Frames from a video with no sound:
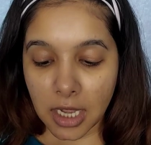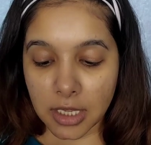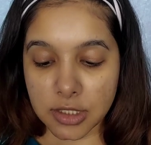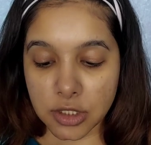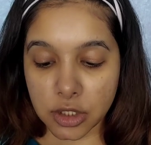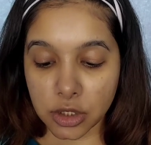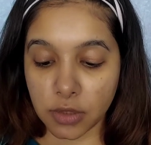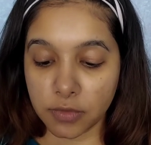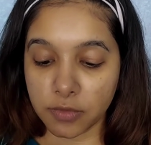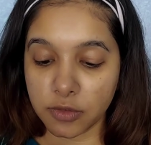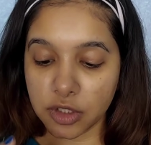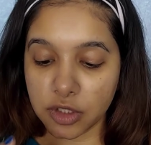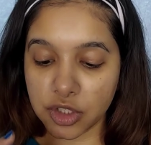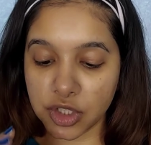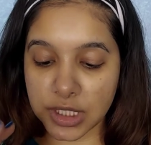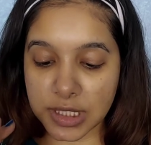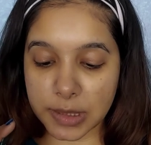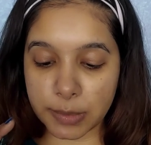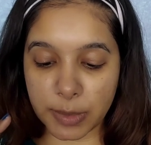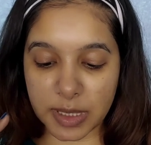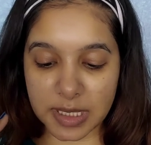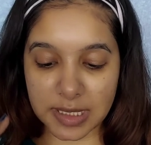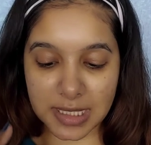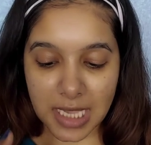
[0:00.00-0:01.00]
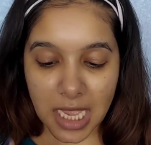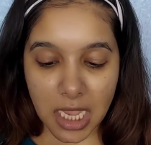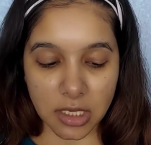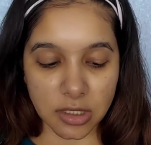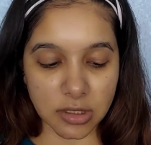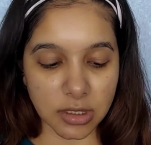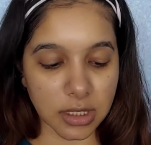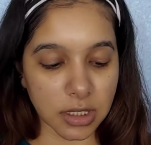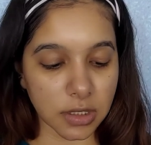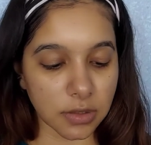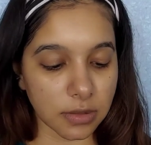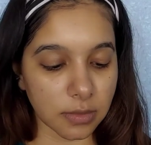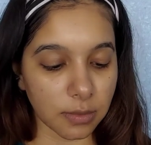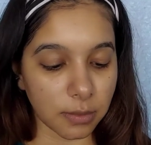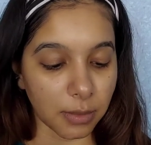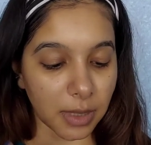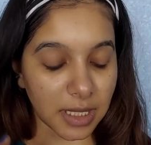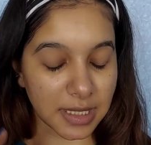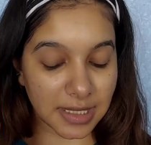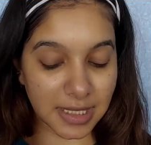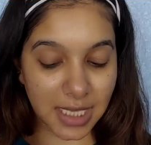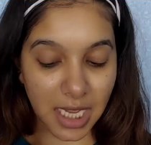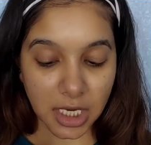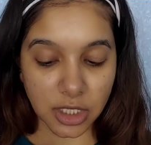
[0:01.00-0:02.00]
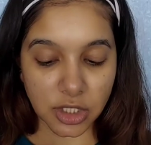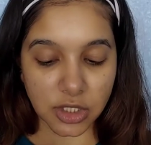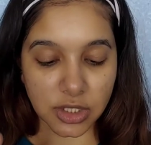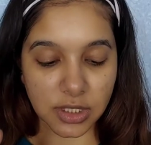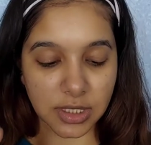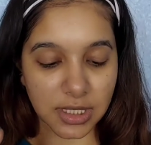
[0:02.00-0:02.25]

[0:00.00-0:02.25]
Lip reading: So you have to just massage